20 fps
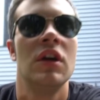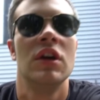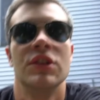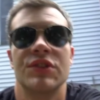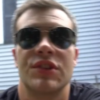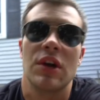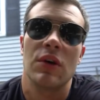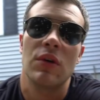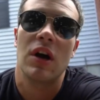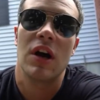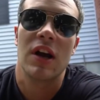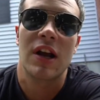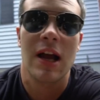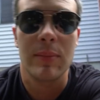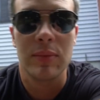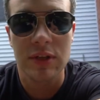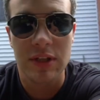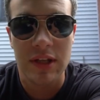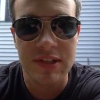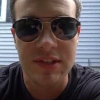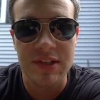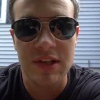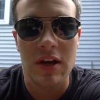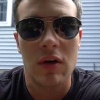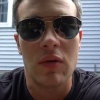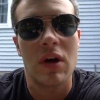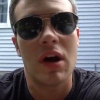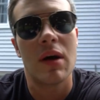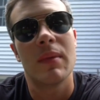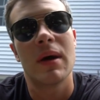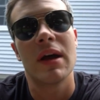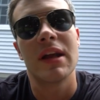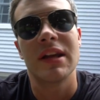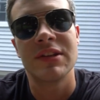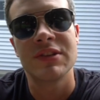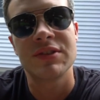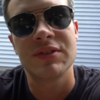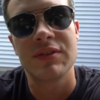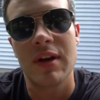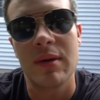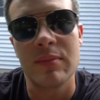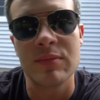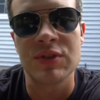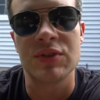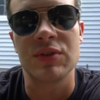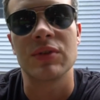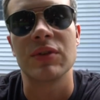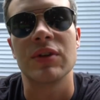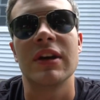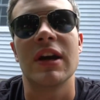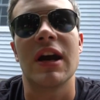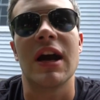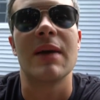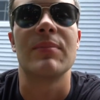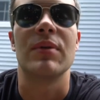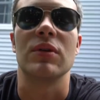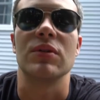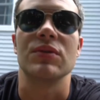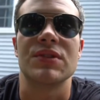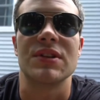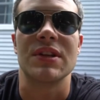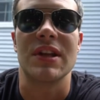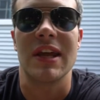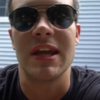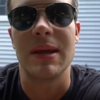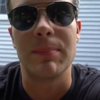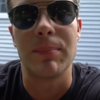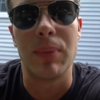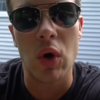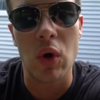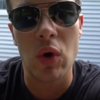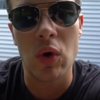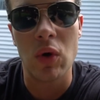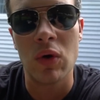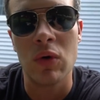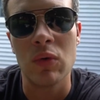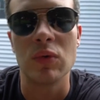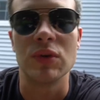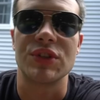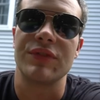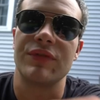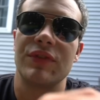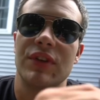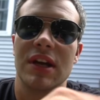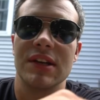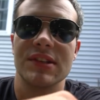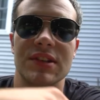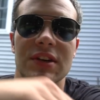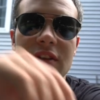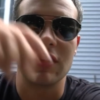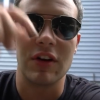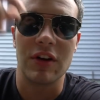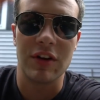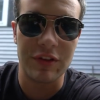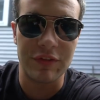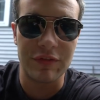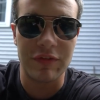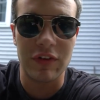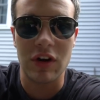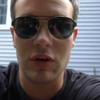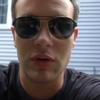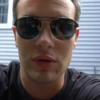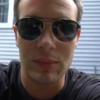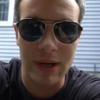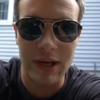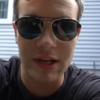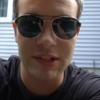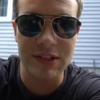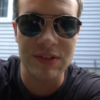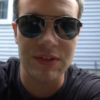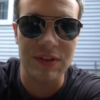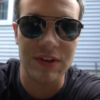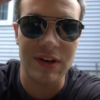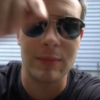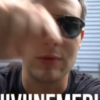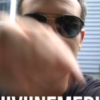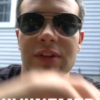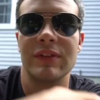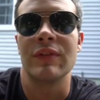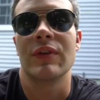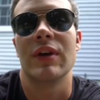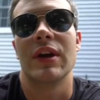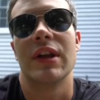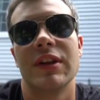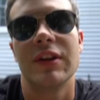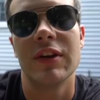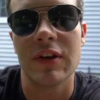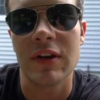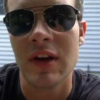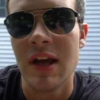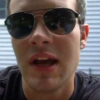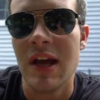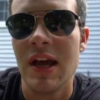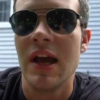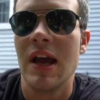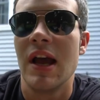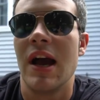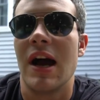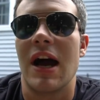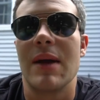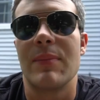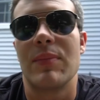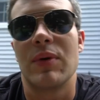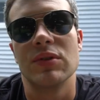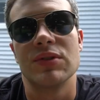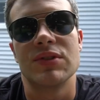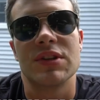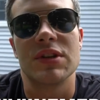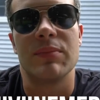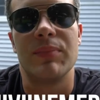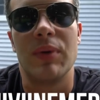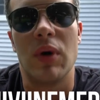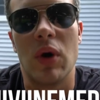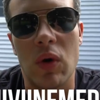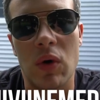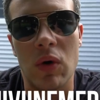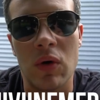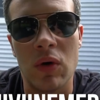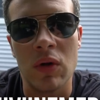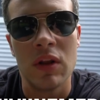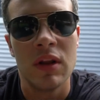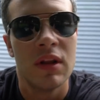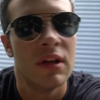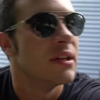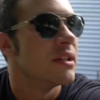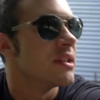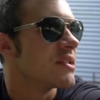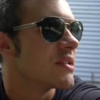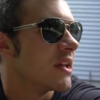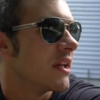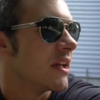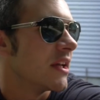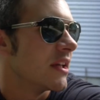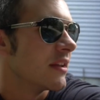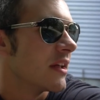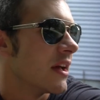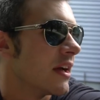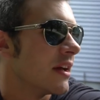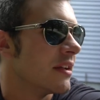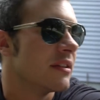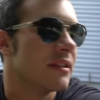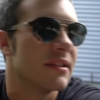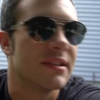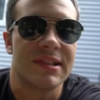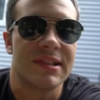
So a couple days ago on my Instagram story, I posted a poll, which if you guys aren't already following my Instagram, I'll leave it right here. I posted a poll saying that